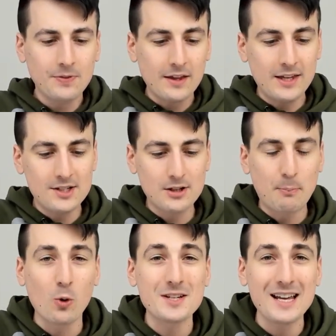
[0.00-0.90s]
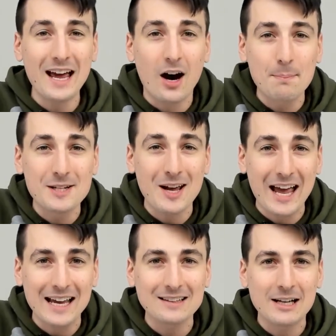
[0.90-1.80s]
This supports up to
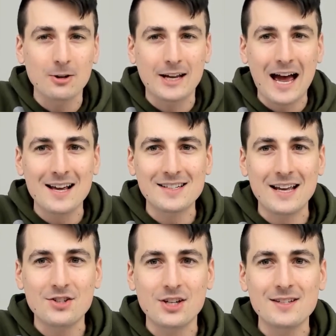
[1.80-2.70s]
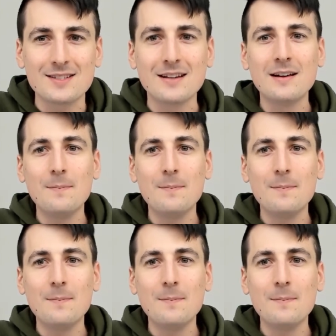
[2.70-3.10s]
8 liter gas engines